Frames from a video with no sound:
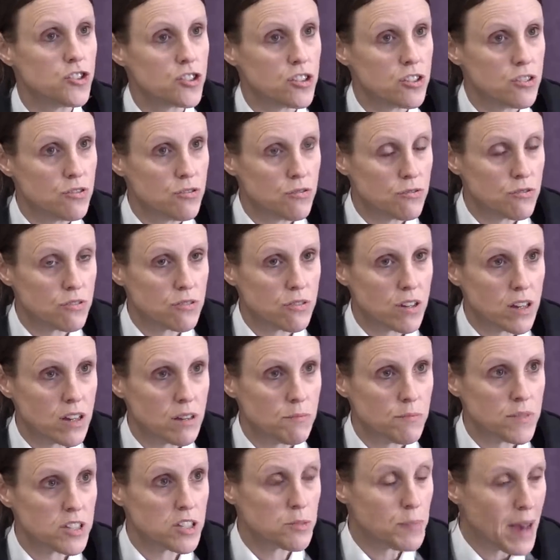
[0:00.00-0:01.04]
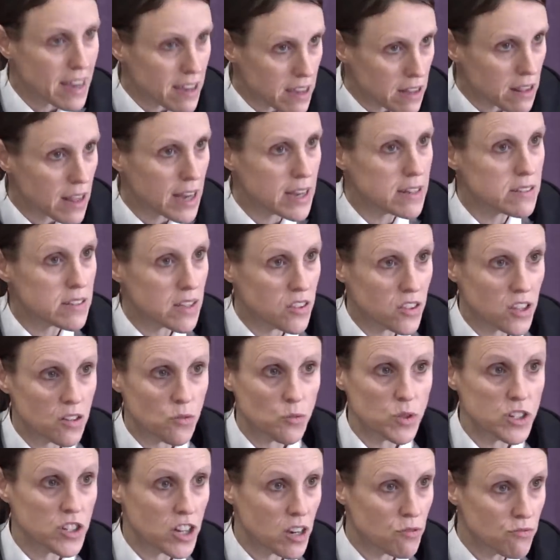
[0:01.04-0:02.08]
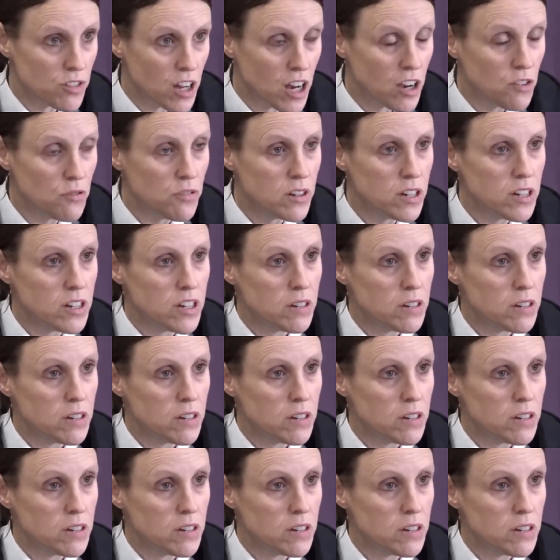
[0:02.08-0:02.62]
to speculate in that we don't know,